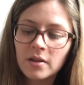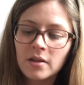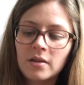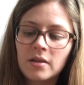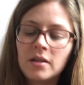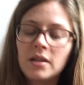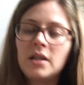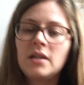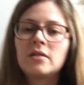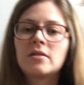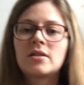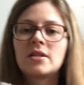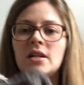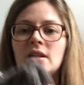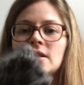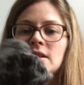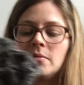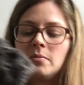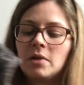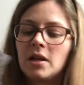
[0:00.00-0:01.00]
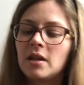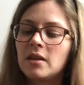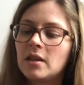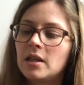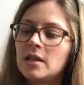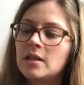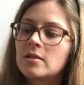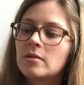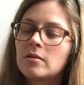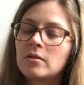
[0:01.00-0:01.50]
The needle size I'm knitting
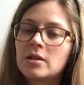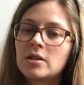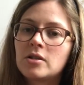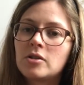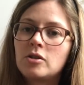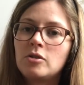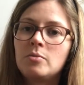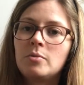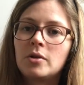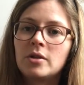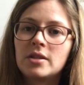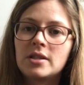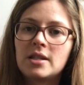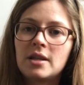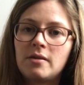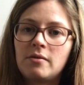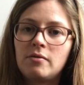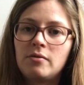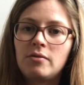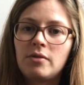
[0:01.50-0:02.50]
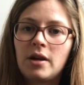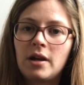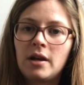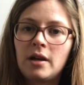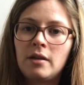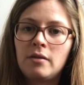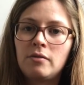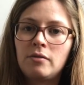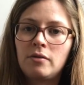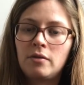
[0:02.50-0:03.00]
these on is
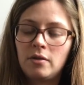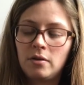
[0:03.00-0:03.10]
2.75,